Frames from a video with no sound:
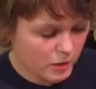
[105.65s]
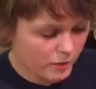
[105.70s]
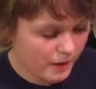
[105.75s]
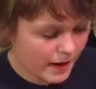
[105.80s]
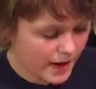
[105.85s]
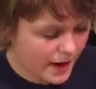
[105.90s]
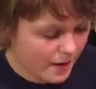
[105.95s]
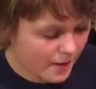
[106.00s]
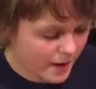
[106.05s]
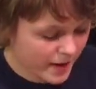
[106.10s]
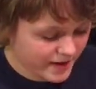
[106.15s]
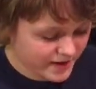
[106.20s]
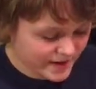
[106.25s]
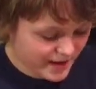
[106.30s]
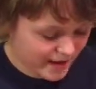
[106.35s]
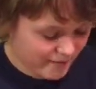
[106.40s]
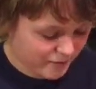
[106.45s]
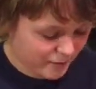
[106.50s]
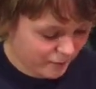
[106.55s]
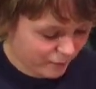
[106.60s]
Right now I
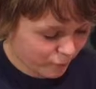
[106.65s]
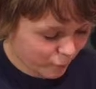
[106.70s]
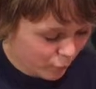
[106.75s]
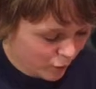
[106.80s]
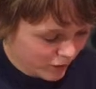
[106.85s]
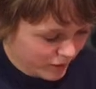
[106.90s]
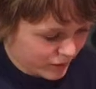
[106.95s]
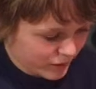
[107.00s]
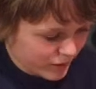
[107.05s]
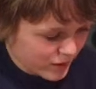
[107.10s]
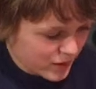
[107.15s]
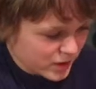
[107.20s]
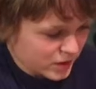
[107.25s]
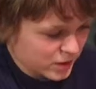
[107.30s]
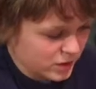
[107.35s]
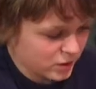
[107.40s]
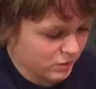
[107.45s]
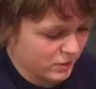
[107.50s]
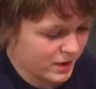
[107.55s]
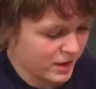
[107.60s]
only have 1/4,
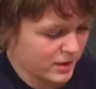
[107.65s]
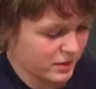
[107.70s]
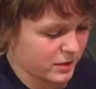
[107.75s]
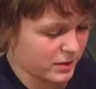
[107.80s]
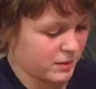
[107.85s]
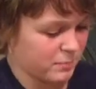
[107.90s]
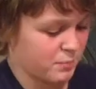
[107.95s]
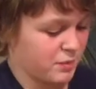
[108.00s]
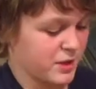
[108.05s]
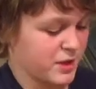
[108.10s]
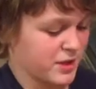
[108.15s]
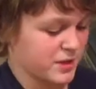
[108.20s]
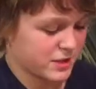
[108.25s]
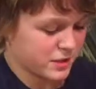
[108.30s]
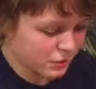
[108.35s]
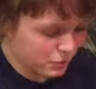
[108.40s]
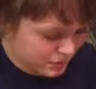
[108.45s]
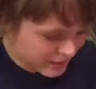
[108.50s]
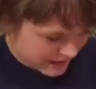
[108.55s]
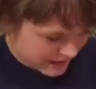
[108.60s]
so we can put in 2